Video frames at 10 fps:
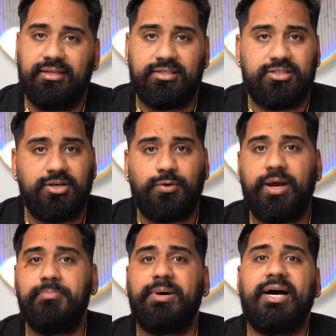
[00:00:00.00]
This is a
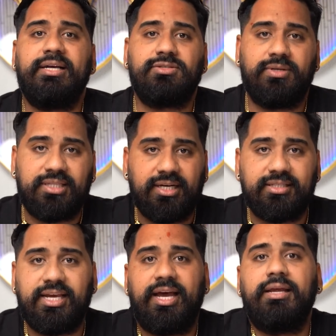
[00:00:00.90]
great buy, so it does
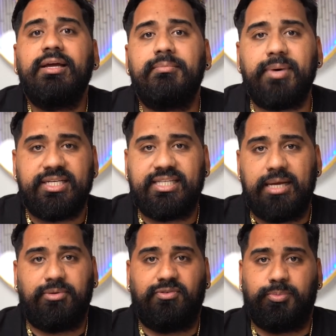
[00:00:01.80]
get my stamp of